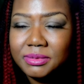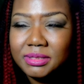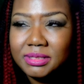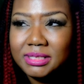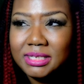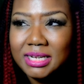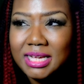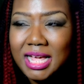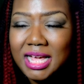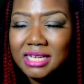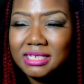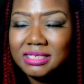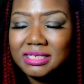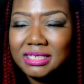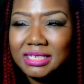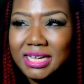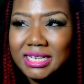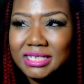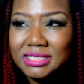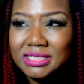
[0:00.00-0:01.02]
the
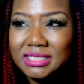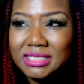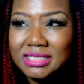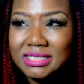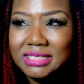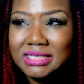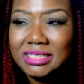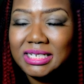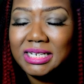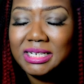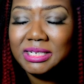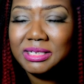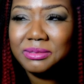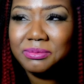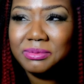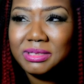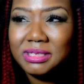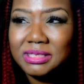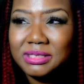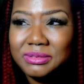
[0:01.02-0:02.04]
constellation the
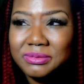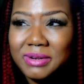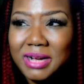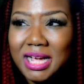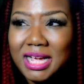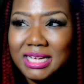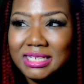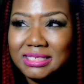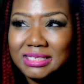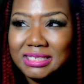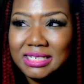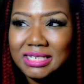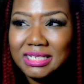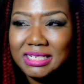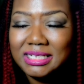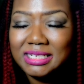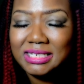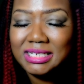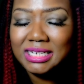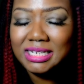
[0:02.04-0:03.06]
sun was rising
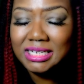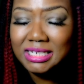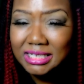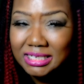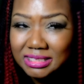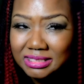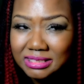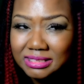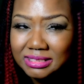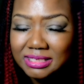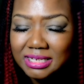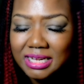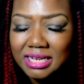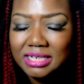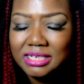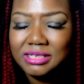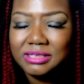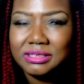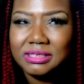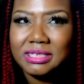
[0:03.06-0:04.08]
in the east
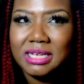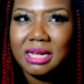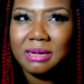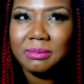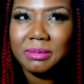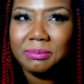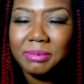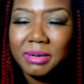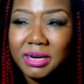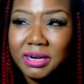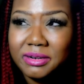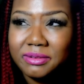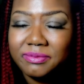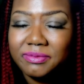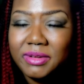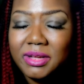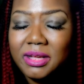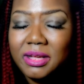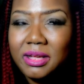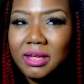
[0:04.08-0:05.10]
at your time of birth.
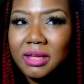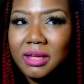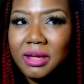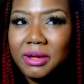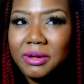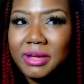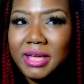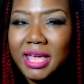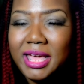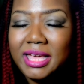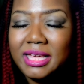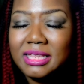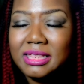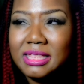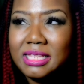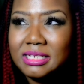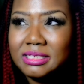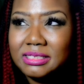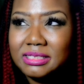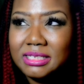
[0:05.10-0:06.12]
Okay,
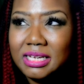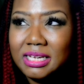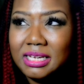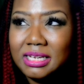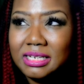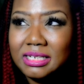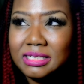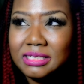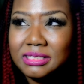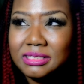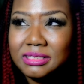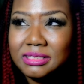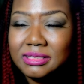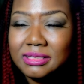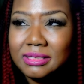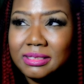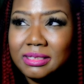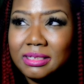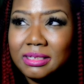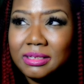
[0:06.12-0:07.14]
this is,
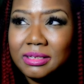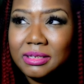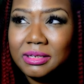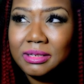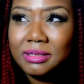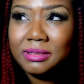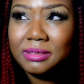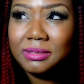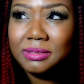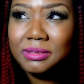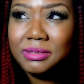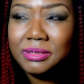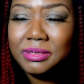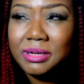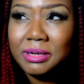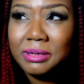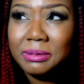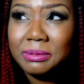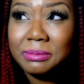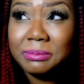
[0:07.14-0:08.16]
you
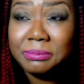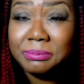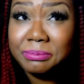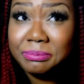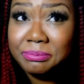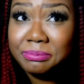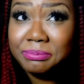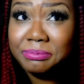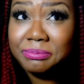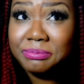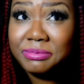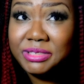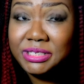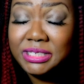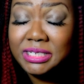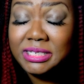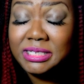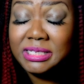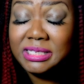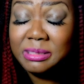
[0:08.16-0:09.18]
know,
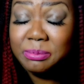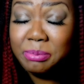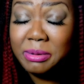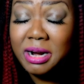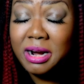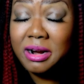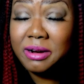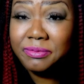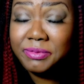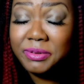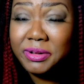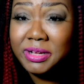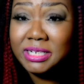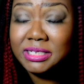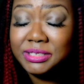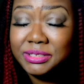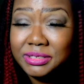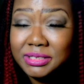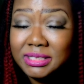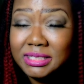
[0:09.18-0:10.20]
just as powerful
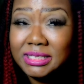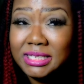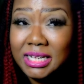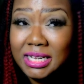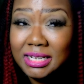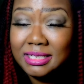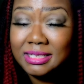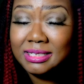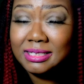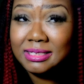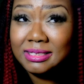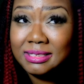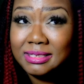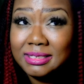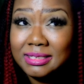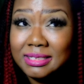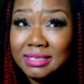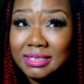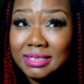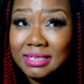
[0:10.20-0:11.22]
as your sun
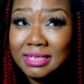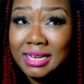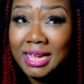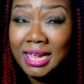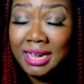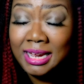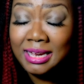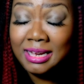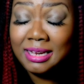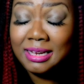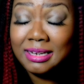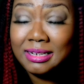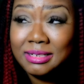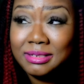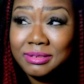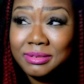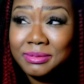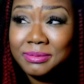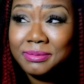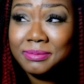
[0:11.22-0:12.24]
and